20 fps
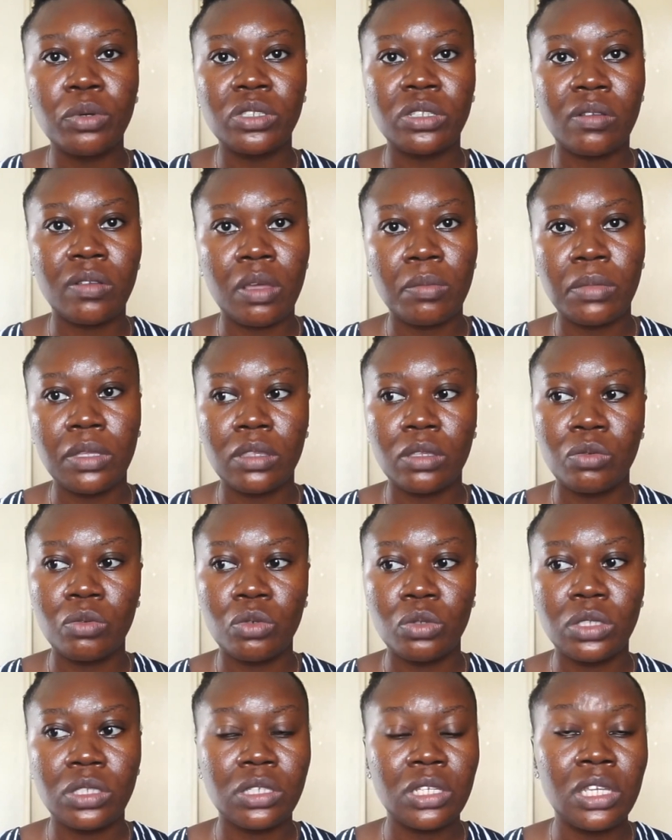both of them
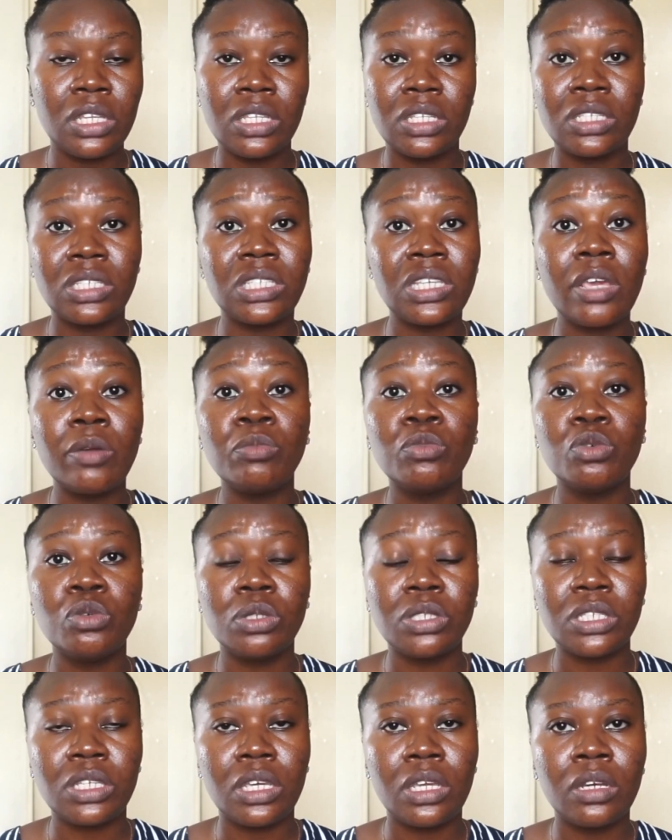in the same
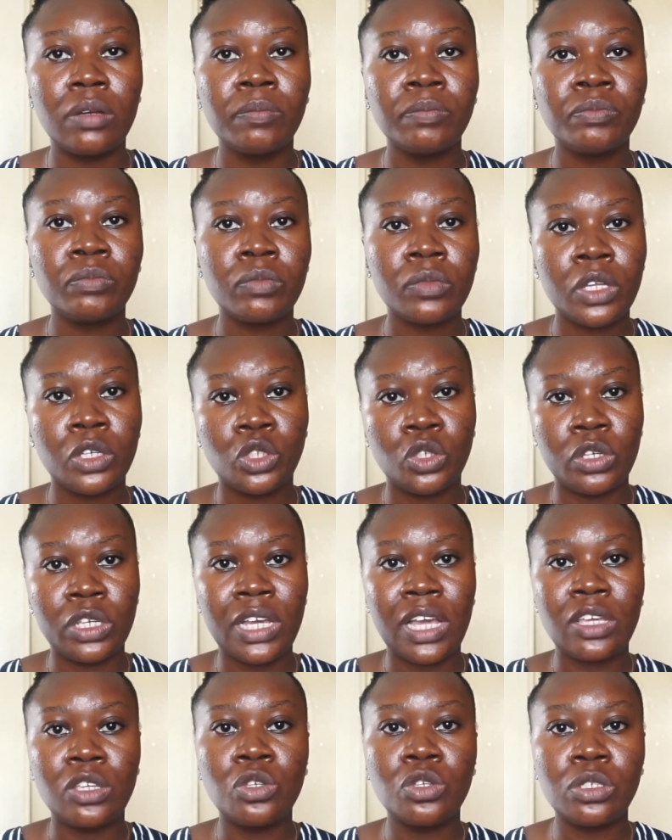routine, so you
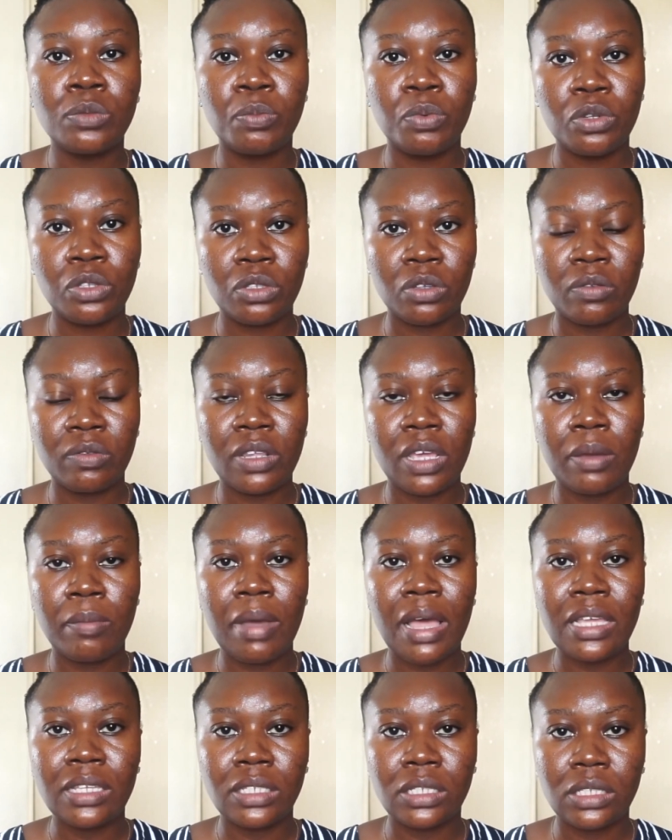can use both of them
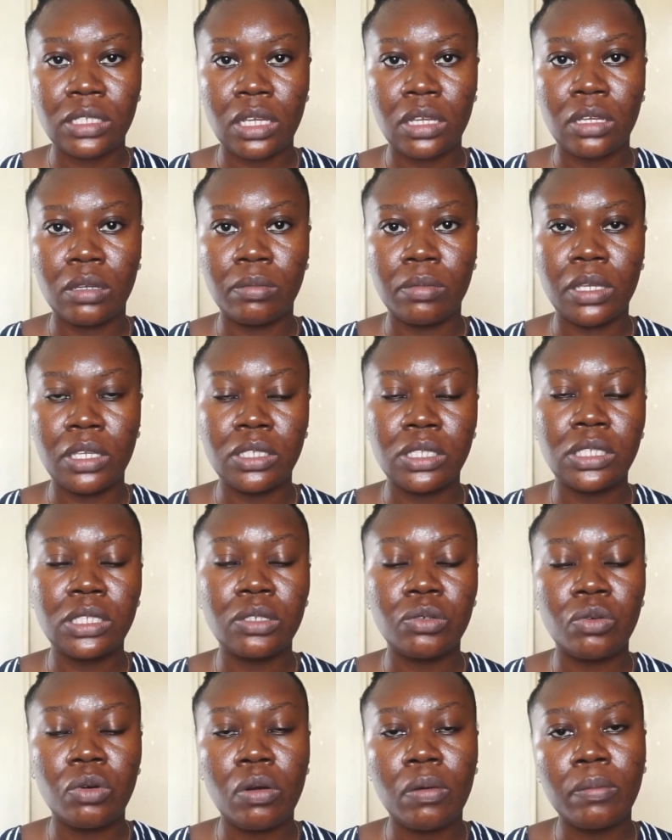as a
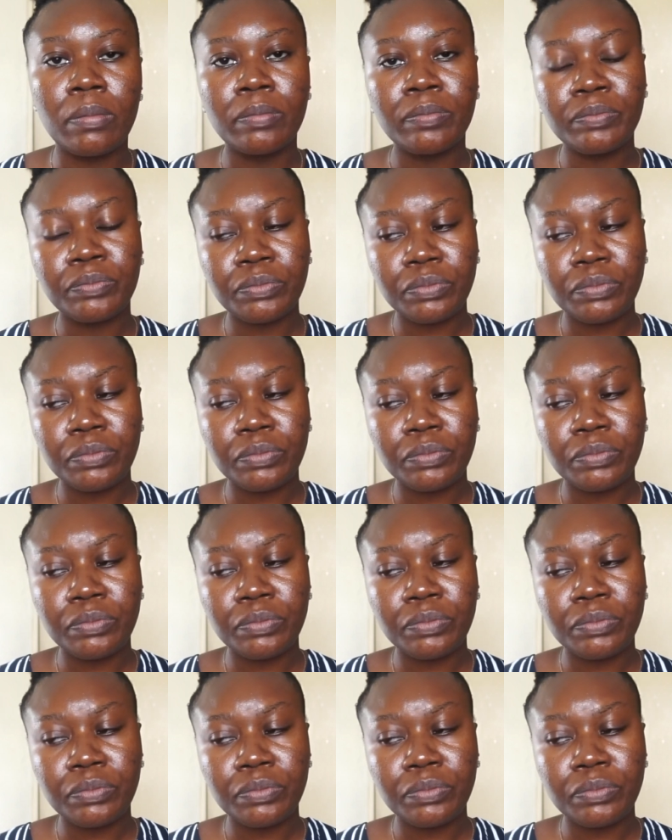serum